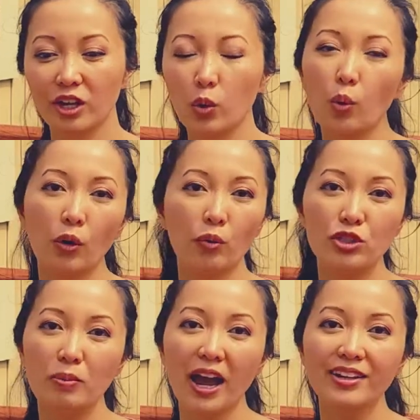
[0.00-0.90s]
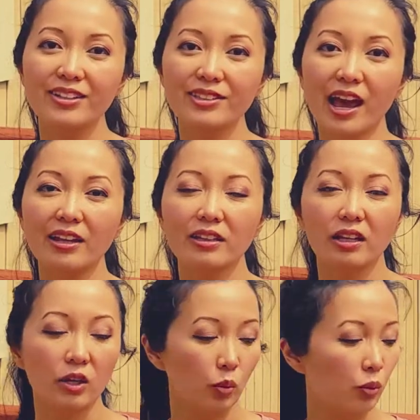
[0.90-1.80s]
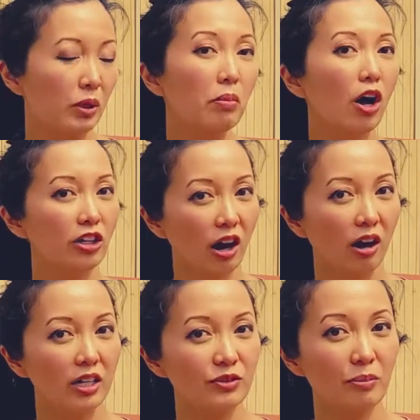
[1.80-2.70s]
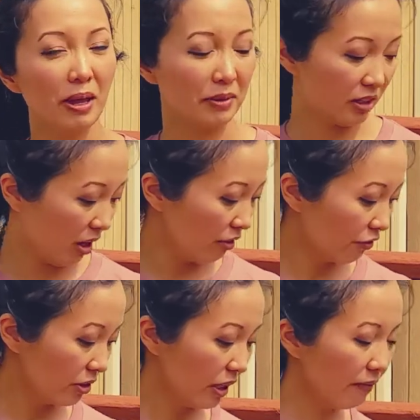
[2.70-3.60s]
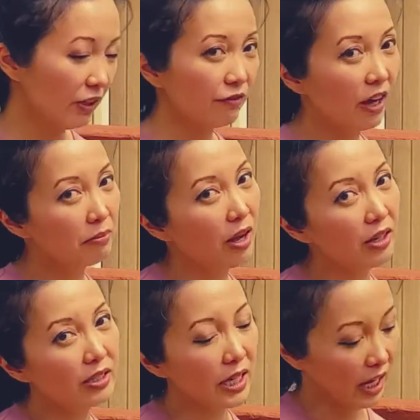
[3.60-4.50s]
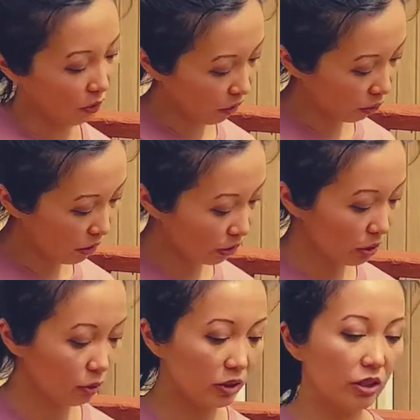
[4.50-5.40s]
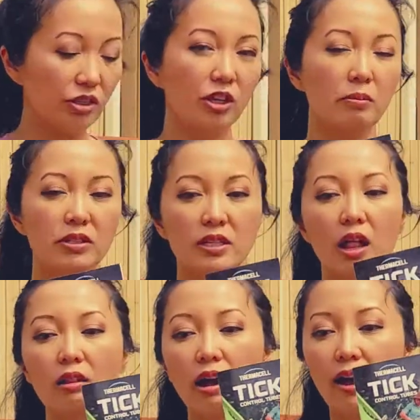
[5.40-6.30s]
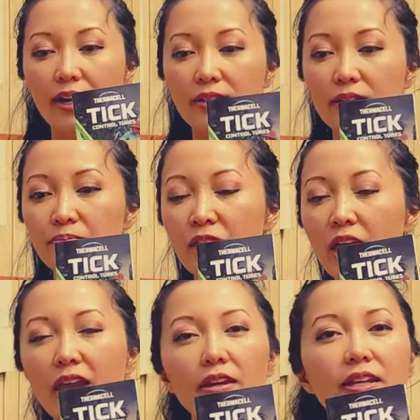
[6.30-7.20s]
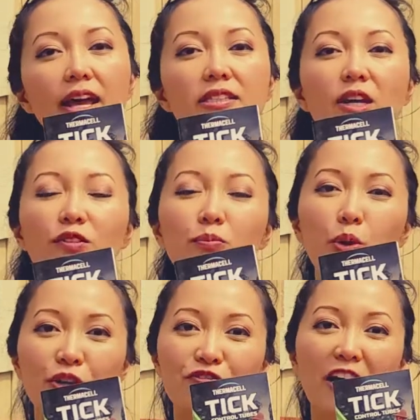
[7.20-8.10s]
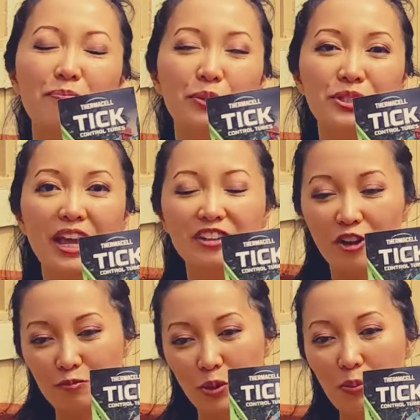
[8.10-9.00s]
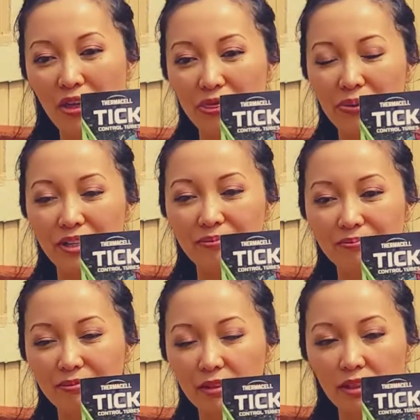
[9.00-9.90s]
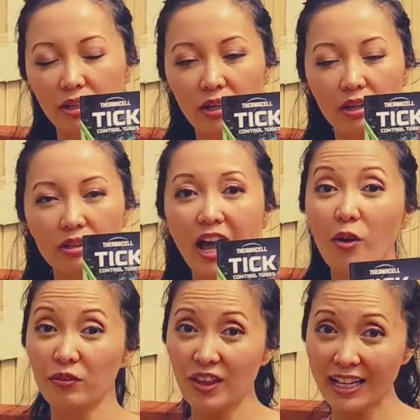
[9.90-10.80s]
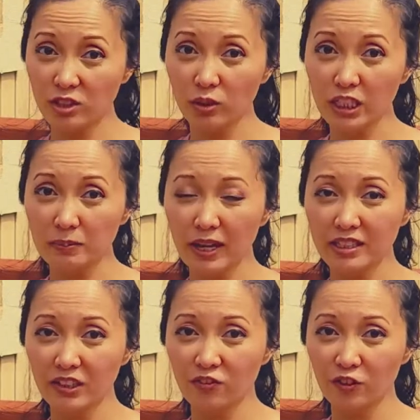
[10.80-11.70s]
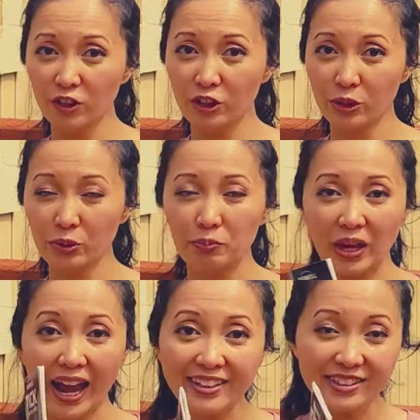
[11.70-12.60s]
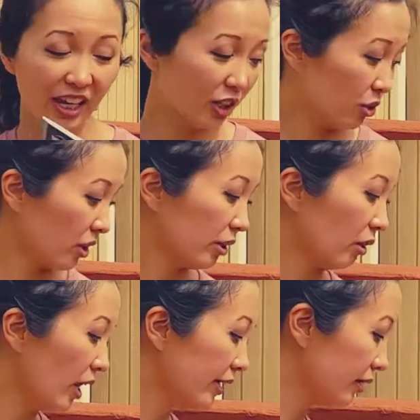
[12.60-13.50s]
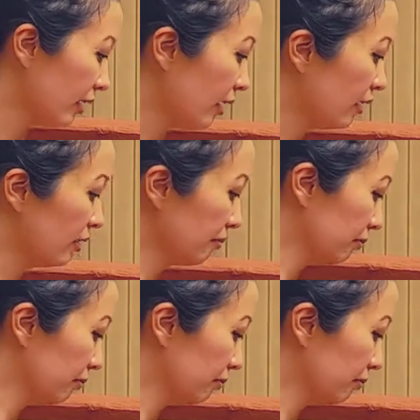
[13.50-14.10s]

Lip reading: Where would you buy this at? We bought ours from Amazon for $75, and what we used was the Thermacell kind, and it has 7.5% of permethrin. Now, if that's too expensive for you, I'd say you start collecting